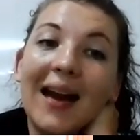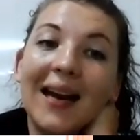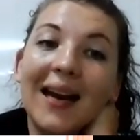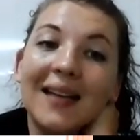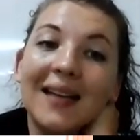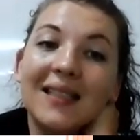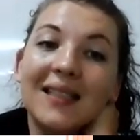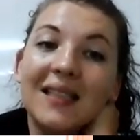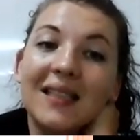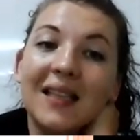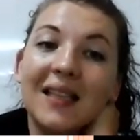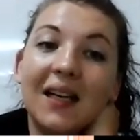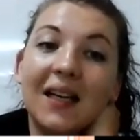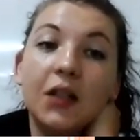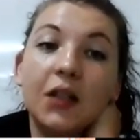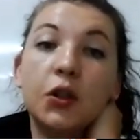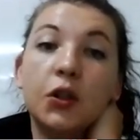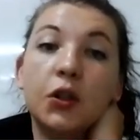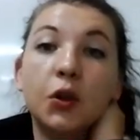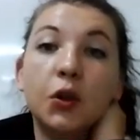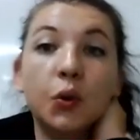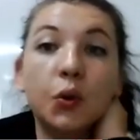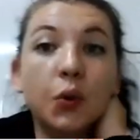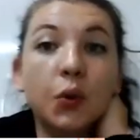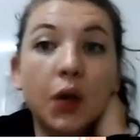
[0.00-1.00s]
can see
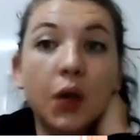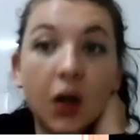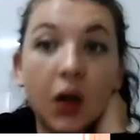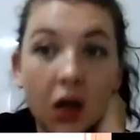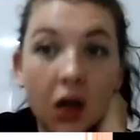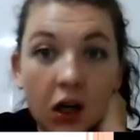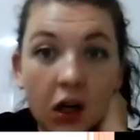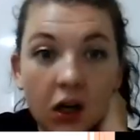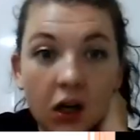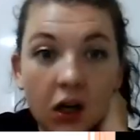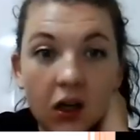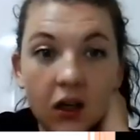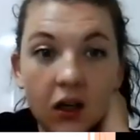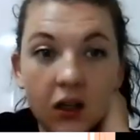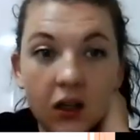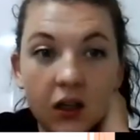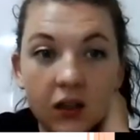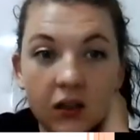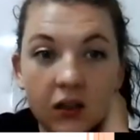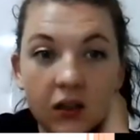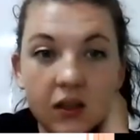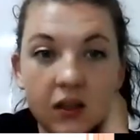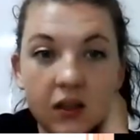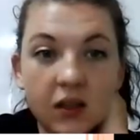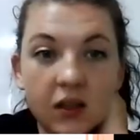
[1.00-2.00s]
two
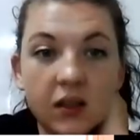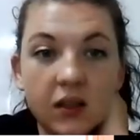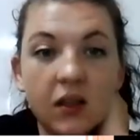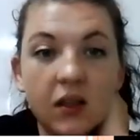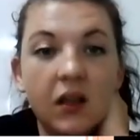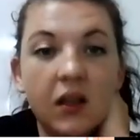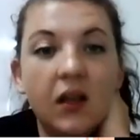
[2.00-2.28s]
girls.